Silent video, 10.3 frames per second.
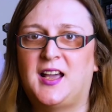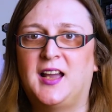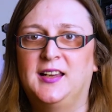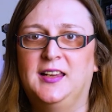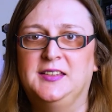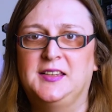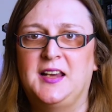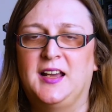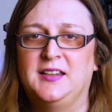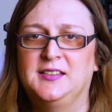tightly
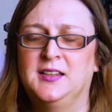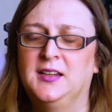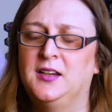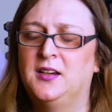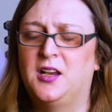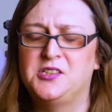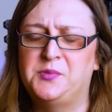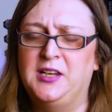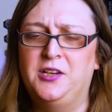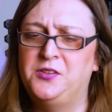tonight as
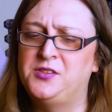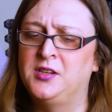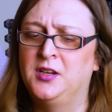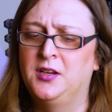we lose